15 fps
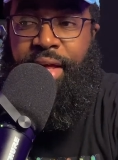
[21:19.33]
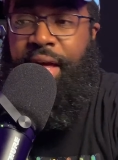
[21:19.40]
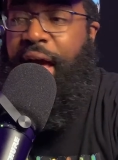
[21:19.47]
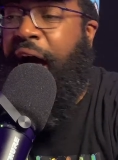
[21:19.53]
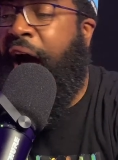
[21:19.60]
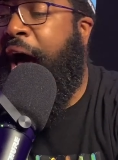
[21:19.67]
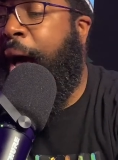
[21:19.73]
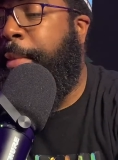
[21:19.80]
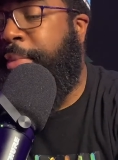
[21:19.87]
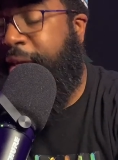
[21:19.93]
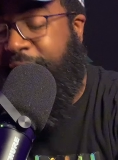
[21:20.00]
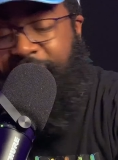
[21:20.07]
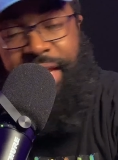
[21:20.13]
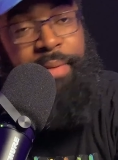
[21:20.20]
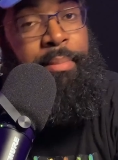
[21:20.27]
I'm
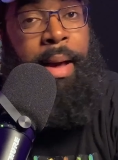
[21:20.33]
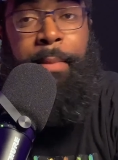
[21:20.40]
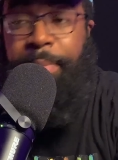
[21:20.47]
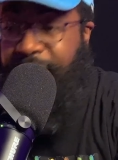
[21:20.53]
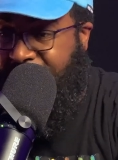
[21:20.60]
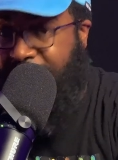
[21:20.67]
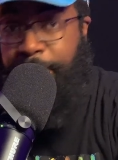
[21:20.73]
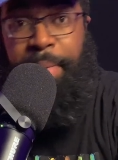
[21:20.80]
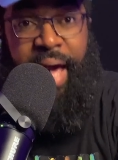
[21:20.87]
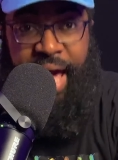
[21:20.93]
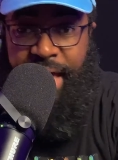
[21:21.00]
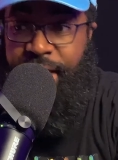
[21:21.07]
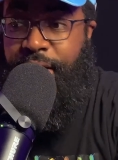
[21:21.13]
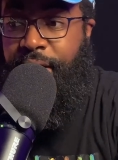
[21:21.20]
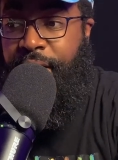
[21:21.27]
getting my money
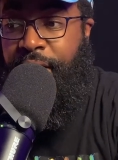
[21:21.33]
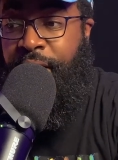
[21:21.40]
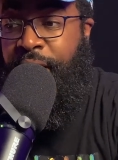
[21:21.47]
back.